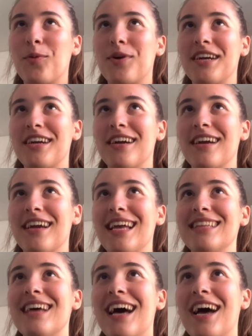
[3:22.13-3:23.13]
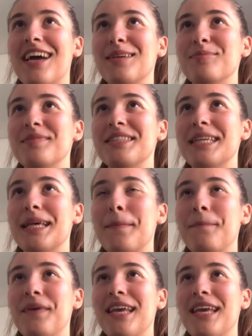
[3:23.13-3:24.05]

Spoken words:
were at times a